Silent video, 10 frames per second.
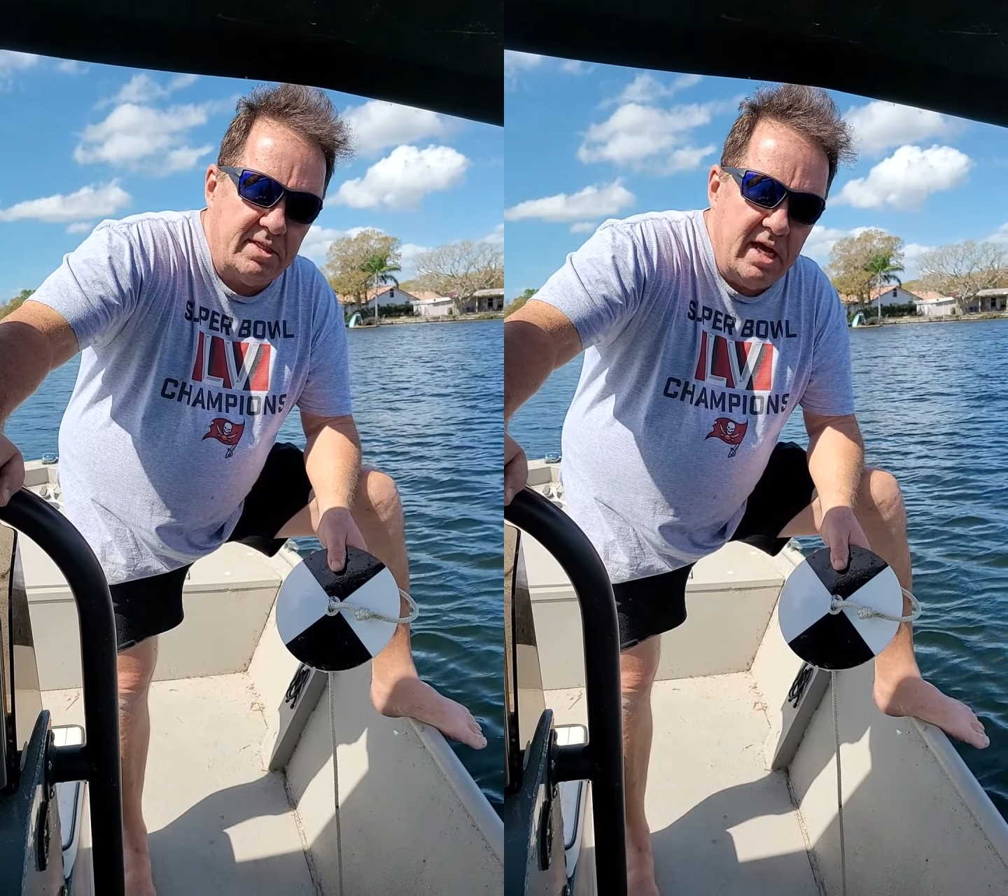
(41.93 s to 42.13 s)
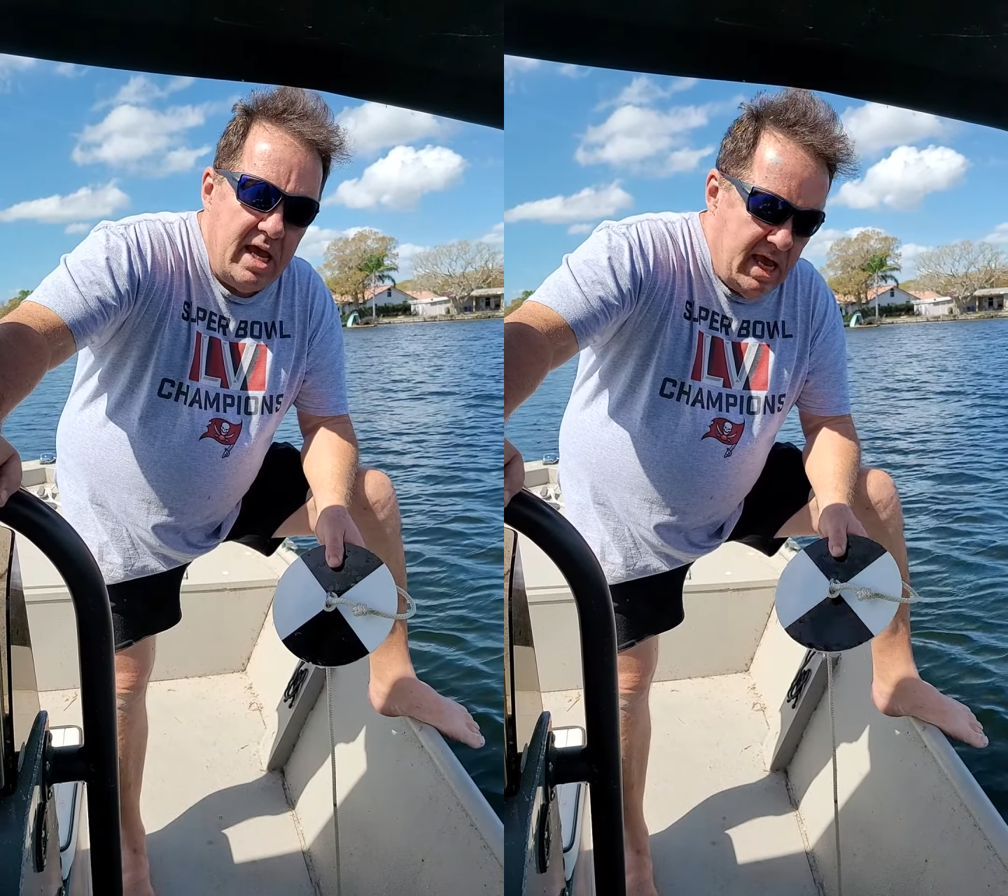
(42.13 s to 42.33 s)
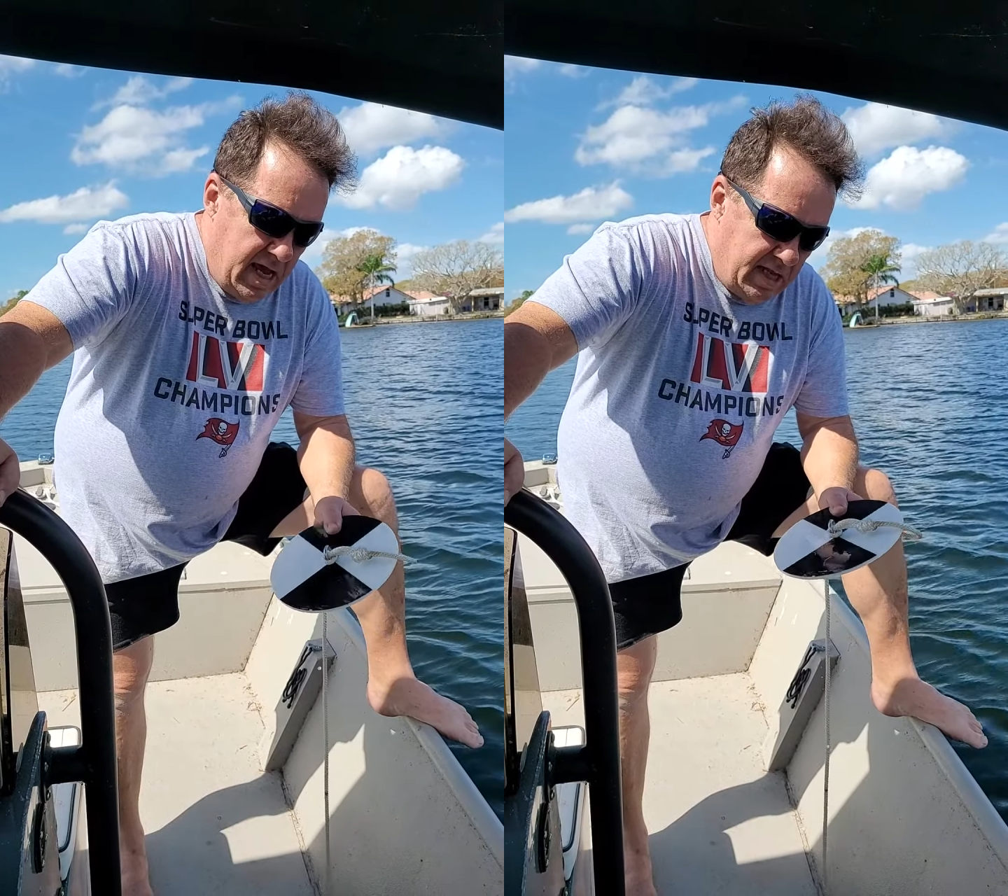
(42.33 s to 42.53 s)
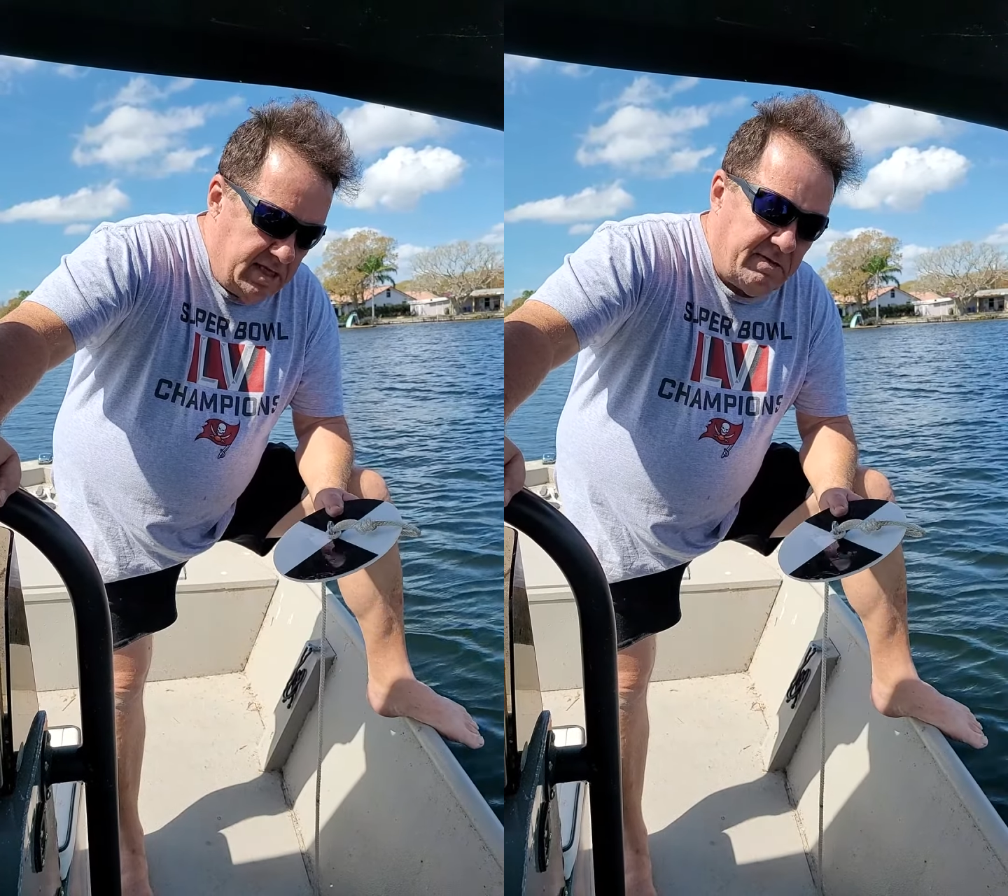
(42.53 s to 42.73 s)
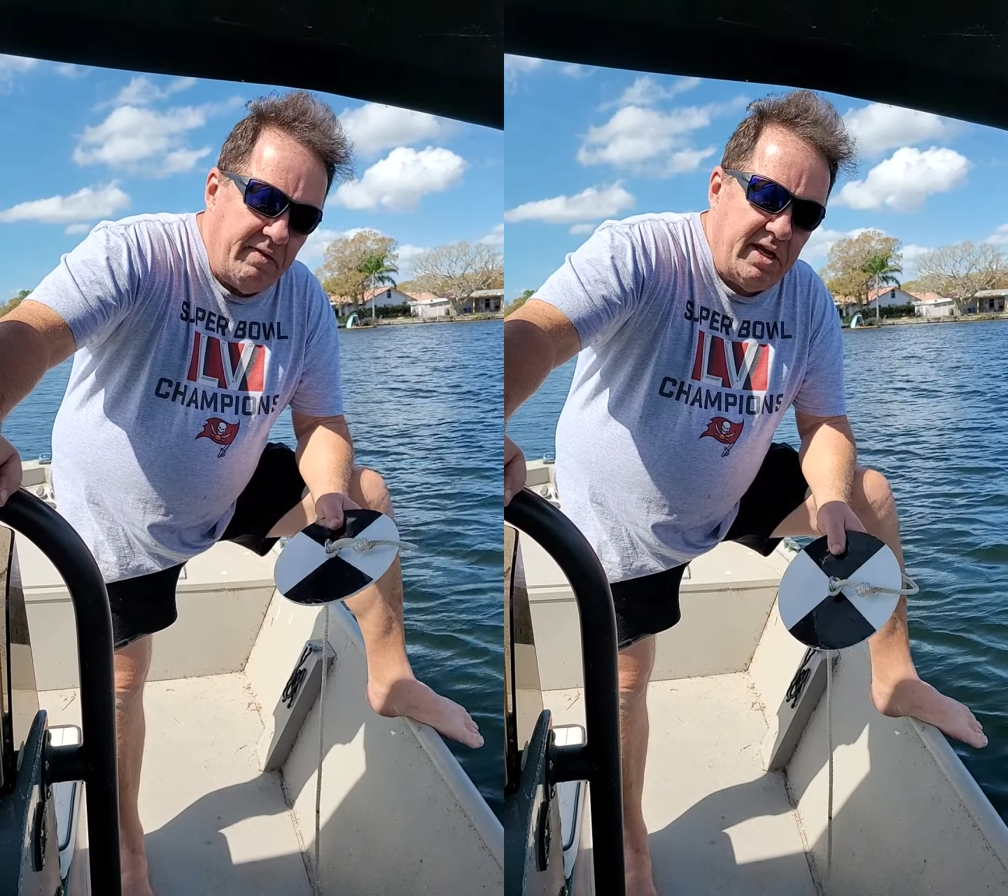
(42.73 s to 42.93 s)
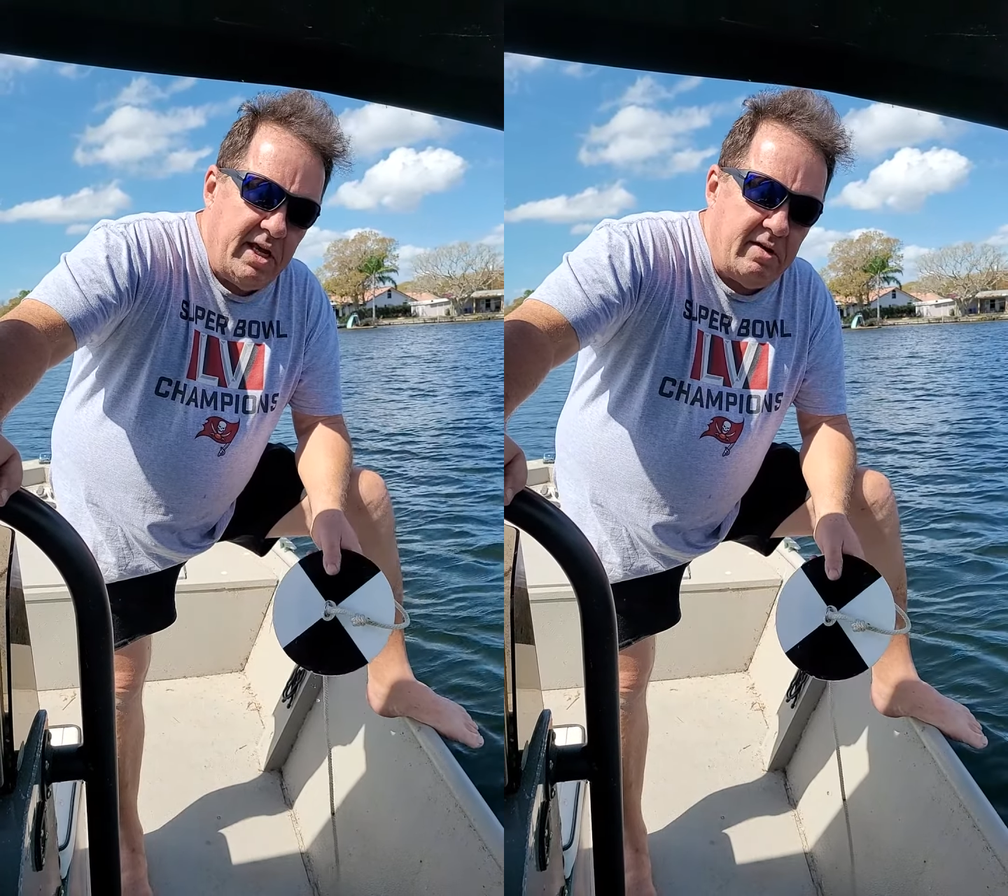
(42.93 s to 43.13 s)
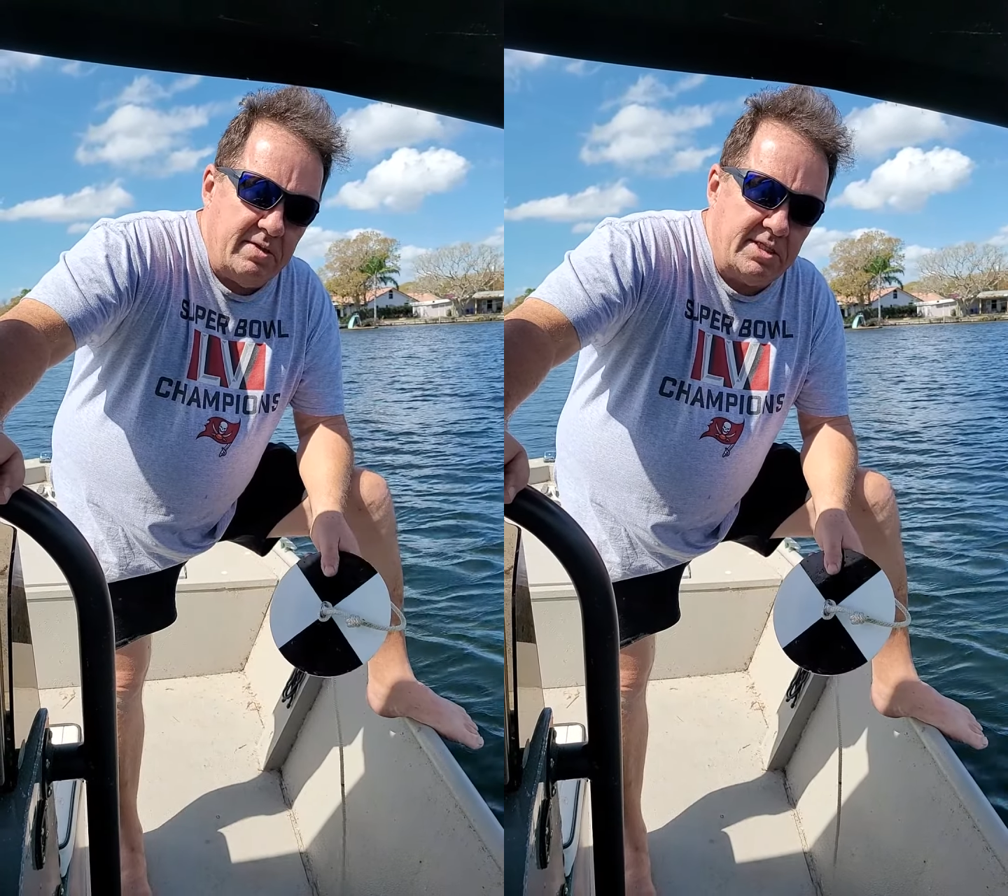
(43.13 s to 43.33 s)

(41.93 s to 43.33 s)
And this video